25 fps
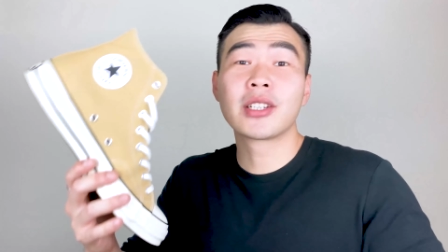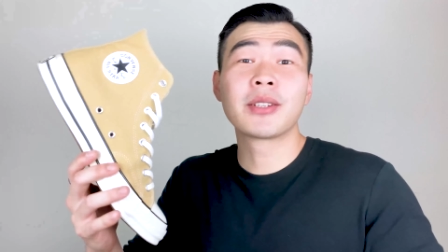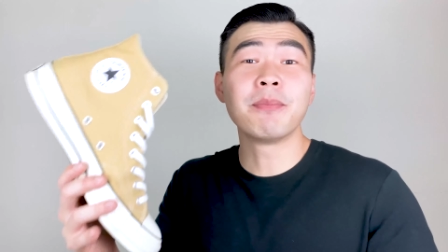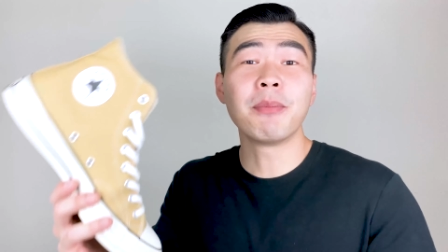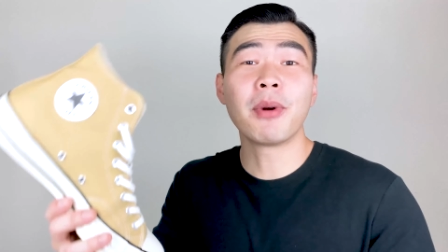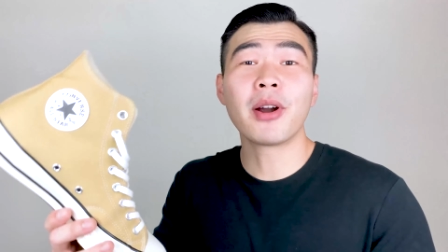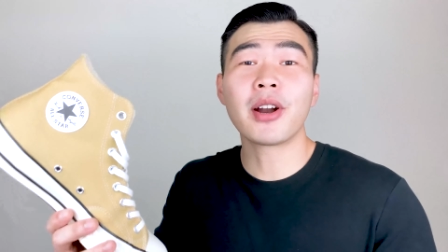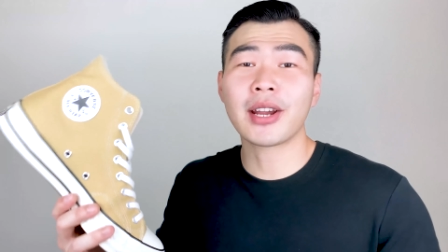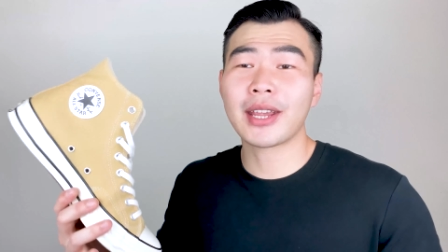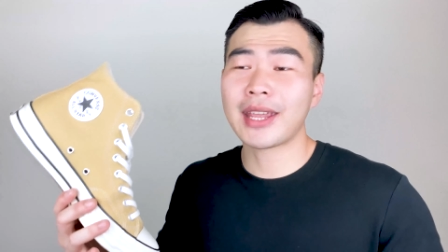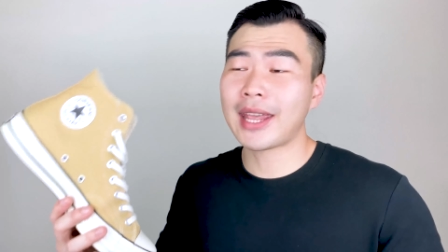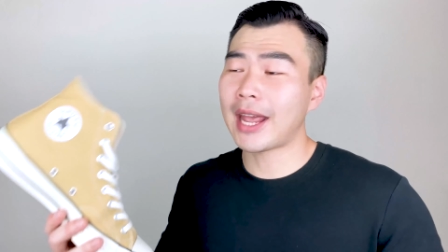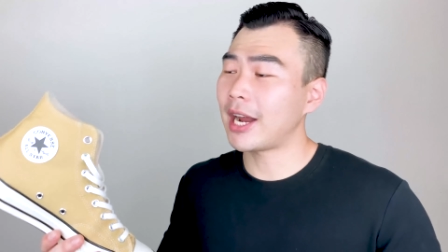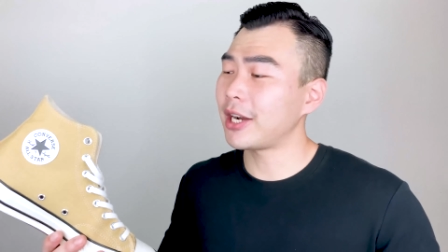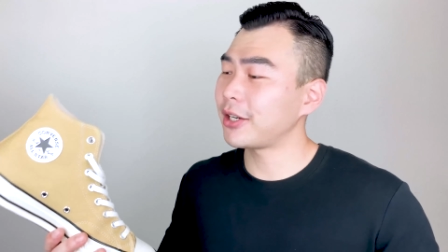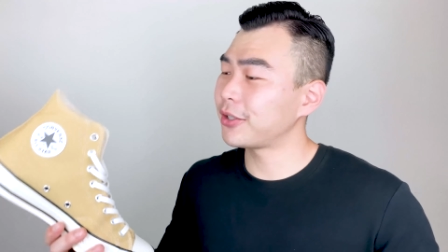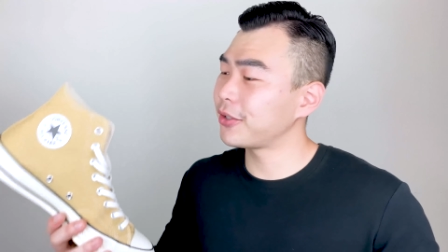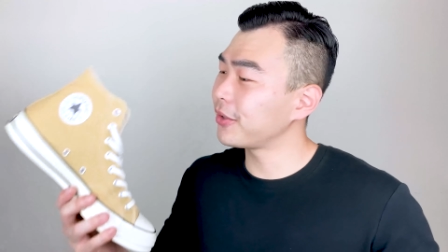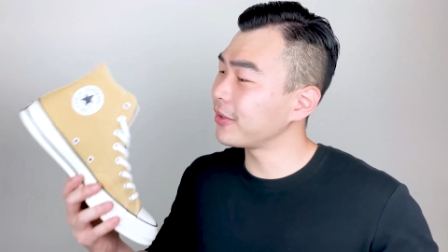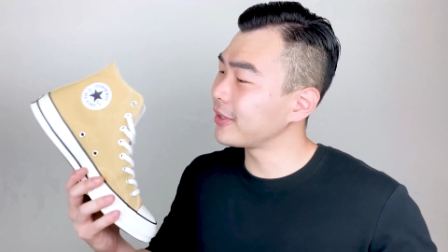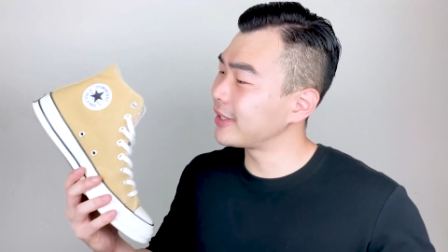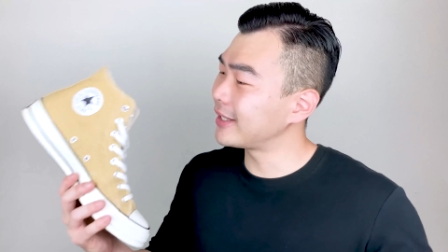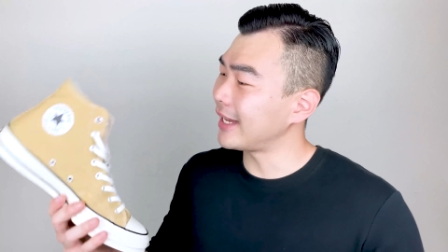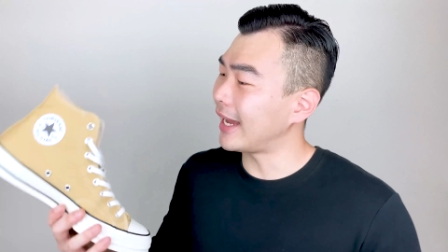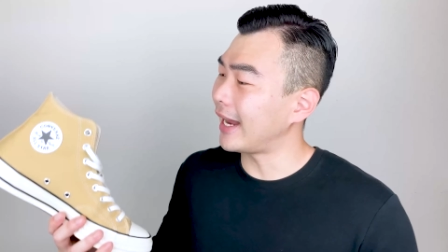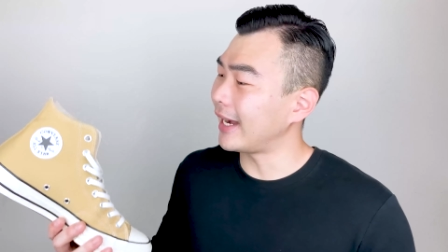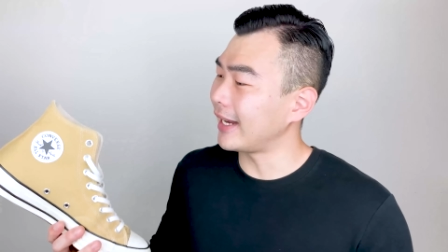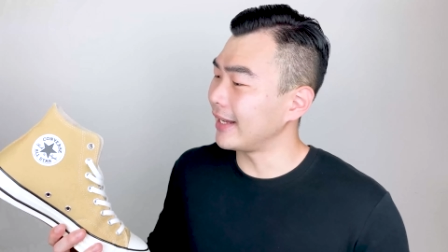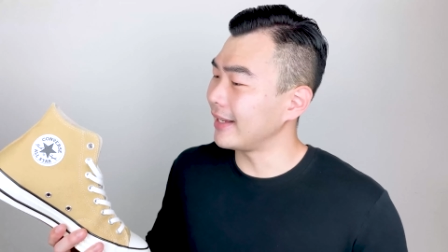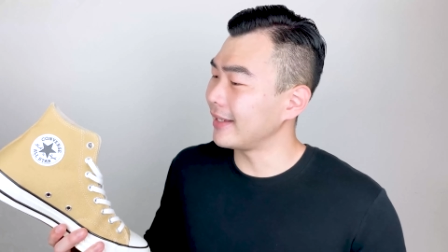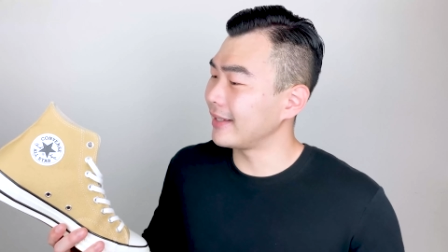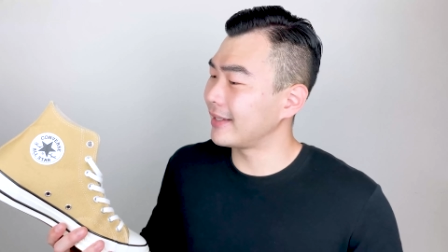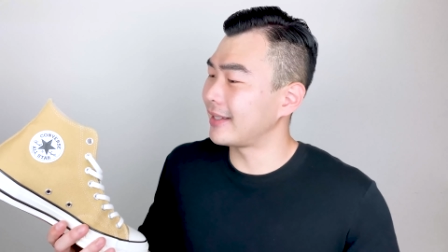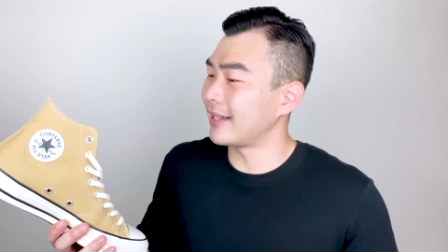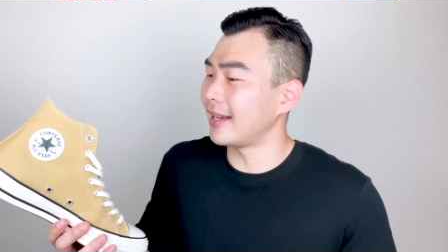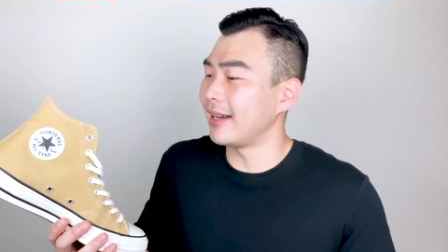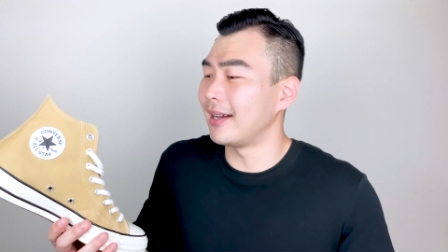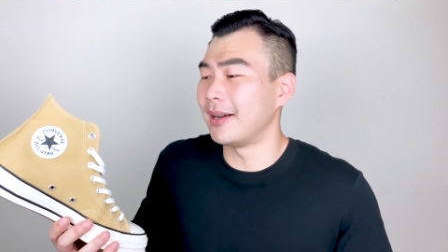For smart casual
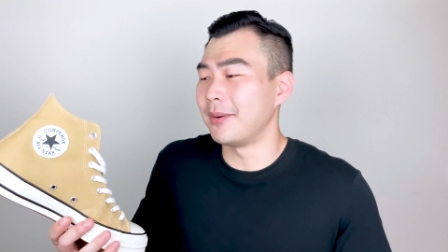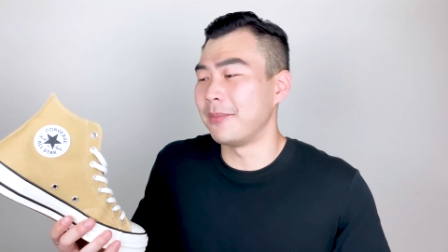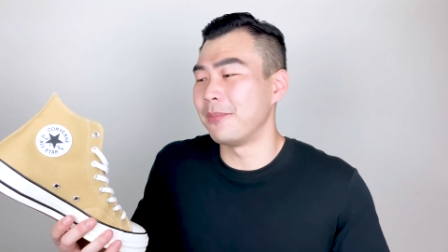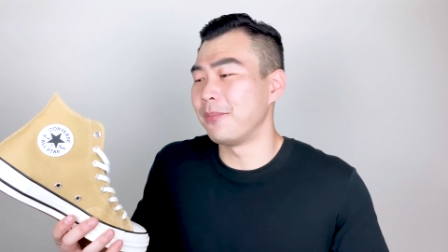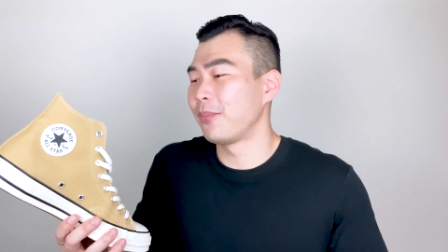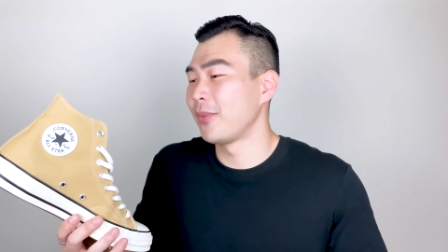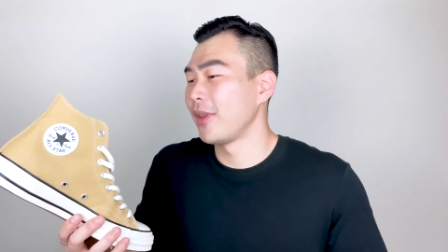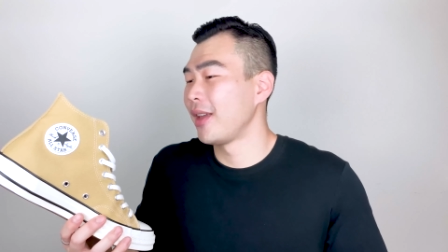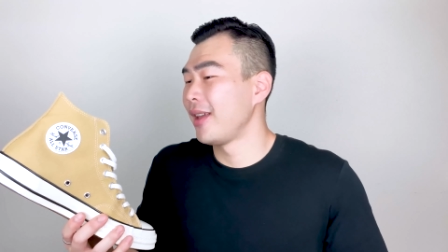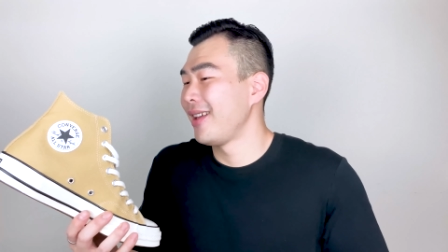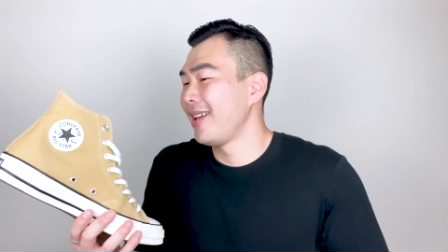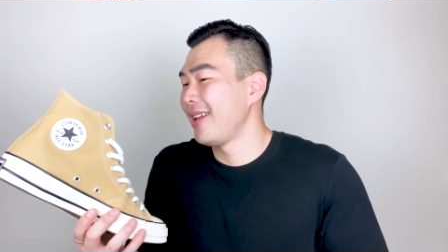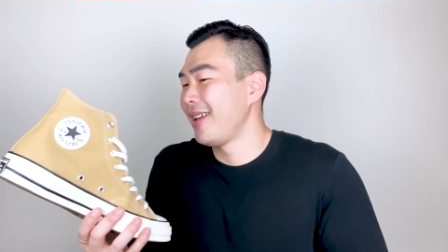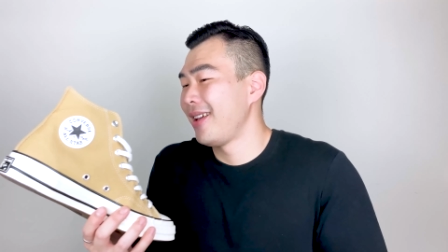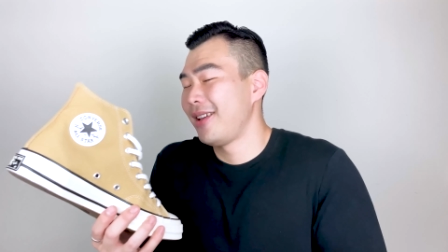settings, um,